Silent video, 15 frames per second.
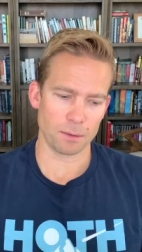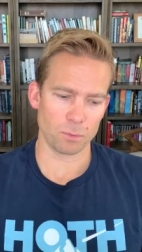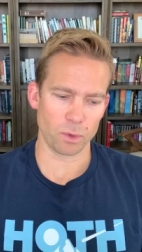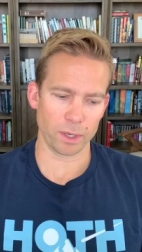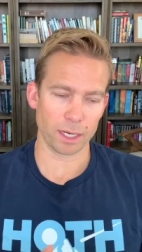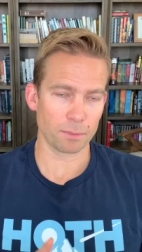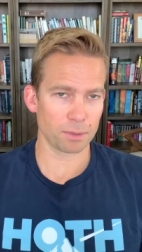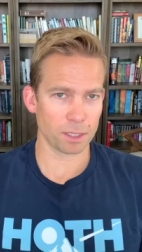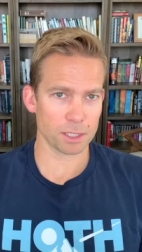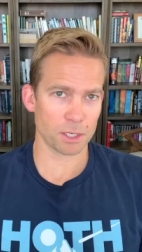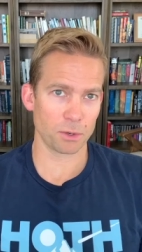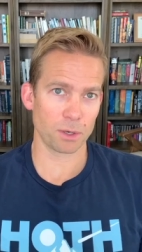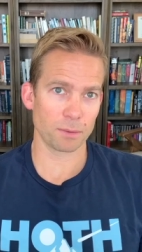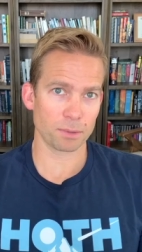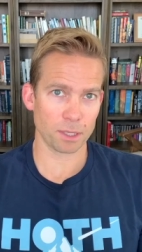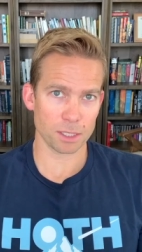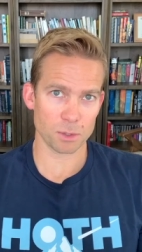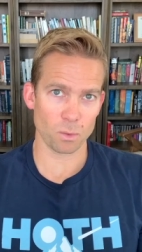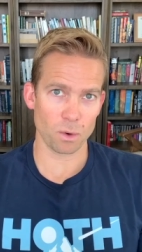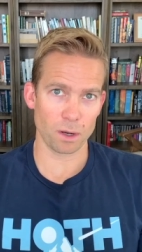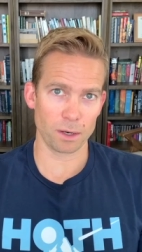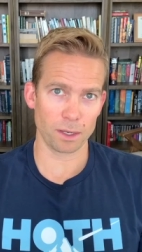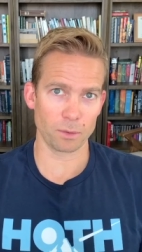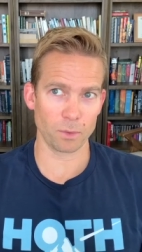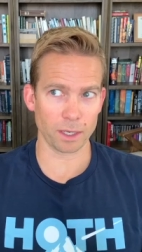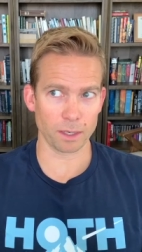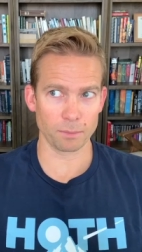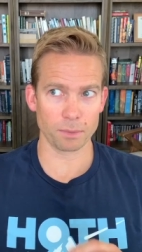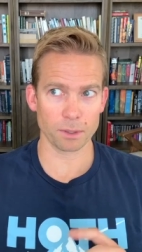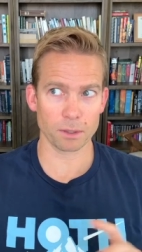we get a +2 and a +1, and we
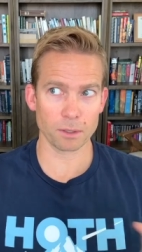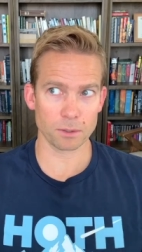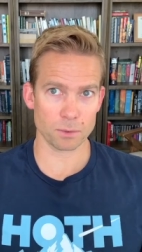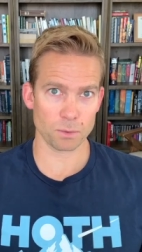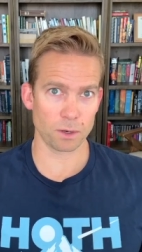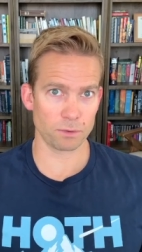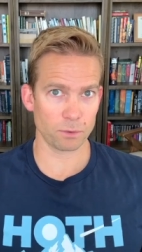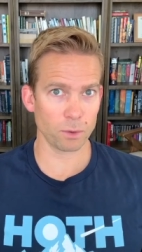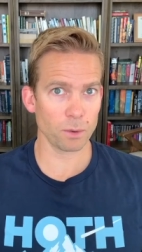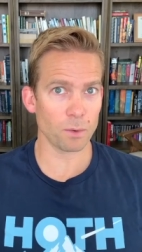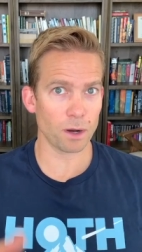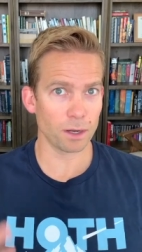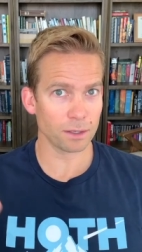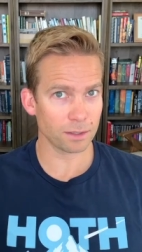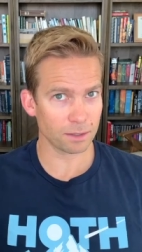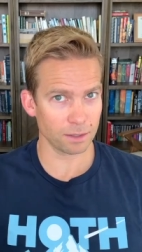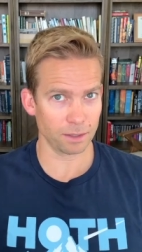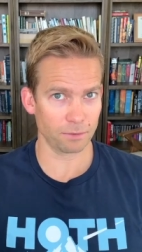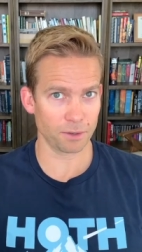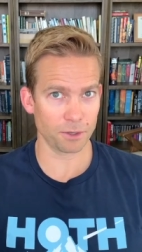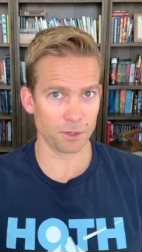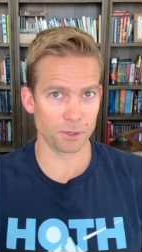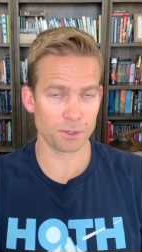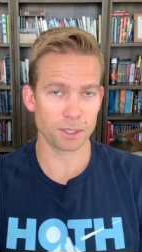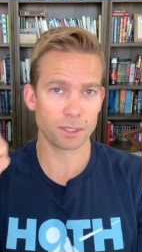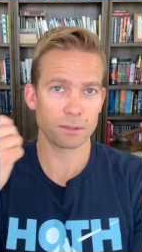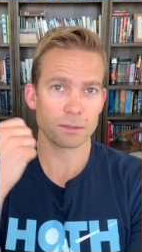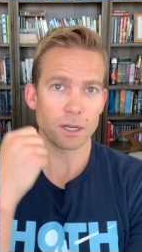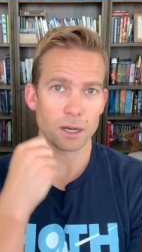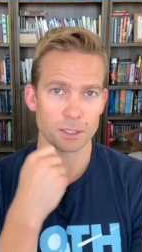can put those wherever we want if you're
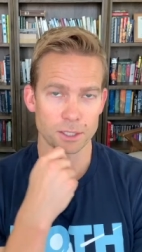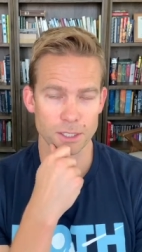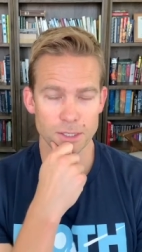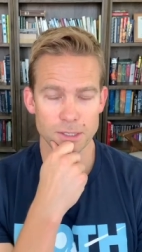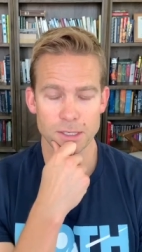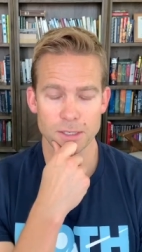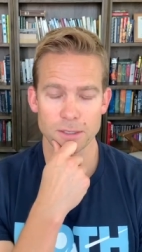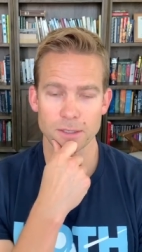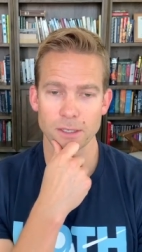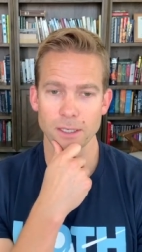using Tasha's